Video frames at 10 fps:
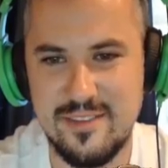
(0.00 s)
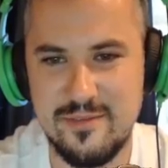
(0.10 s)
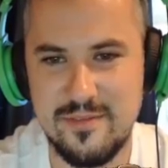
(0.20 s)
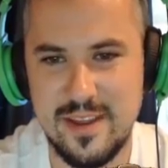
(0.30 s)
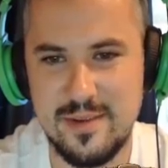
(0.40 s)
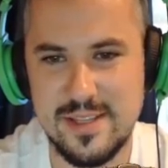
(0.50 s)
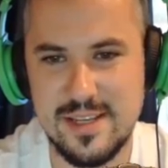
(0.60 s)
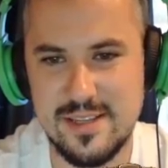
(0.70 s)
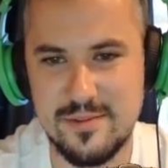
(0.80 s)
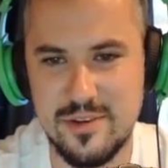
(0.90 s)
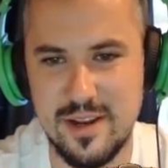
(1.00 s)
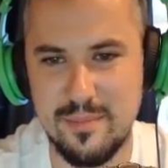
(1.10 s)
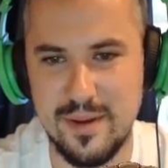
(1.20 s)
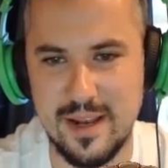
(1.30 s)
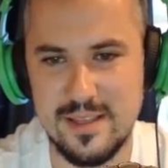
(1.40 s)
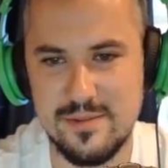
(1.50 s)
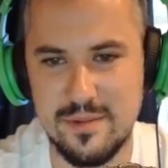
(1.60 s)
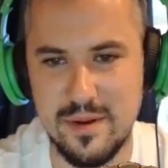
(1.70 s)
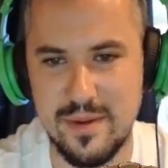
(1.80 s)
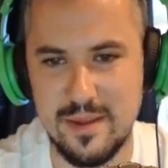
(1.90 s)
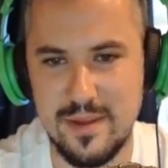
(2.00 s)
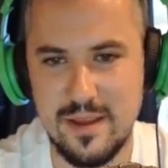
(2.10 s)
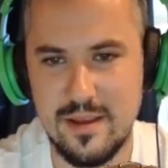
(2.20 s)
Maybe it's because I'm trying to balance with my baby.